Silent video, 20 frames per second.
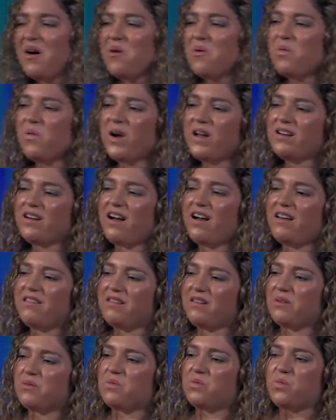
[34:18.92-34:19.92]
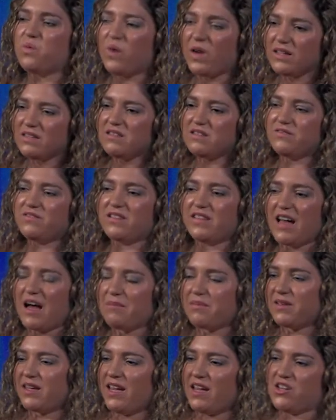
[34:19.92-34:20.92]
One other wonderful
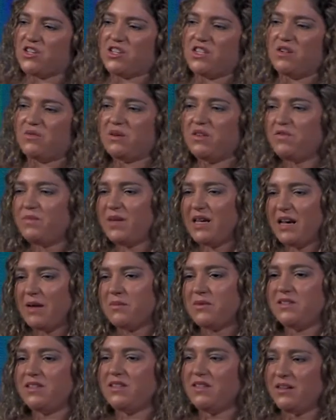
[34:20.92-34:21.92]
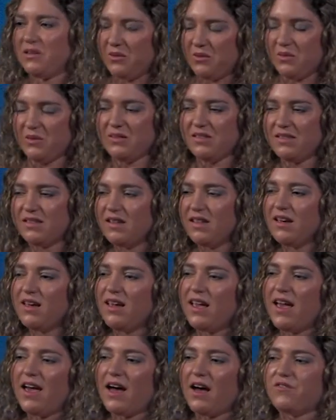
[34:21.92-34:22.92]
application that we've been able to use
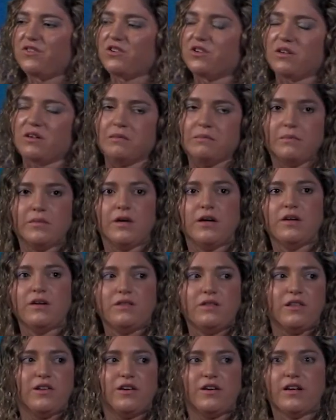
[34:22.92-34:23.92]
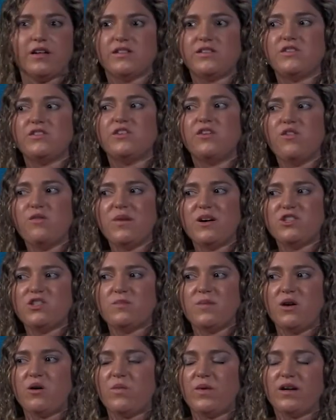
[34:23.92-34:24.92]
after learning so much
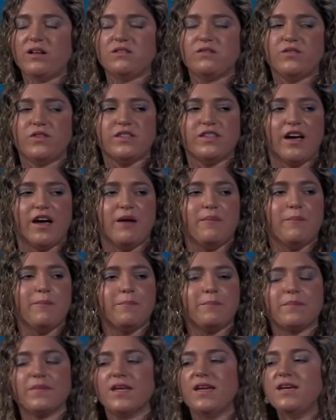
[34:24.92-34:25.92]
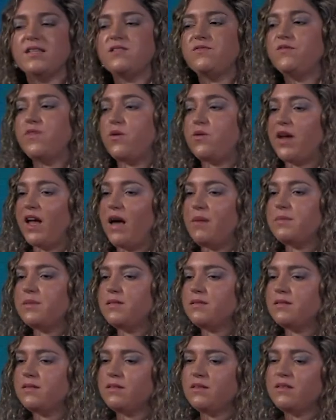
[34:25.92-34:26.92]
about whales over time is phone
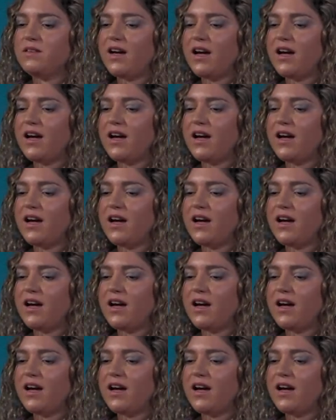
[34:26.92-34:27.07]
apps. You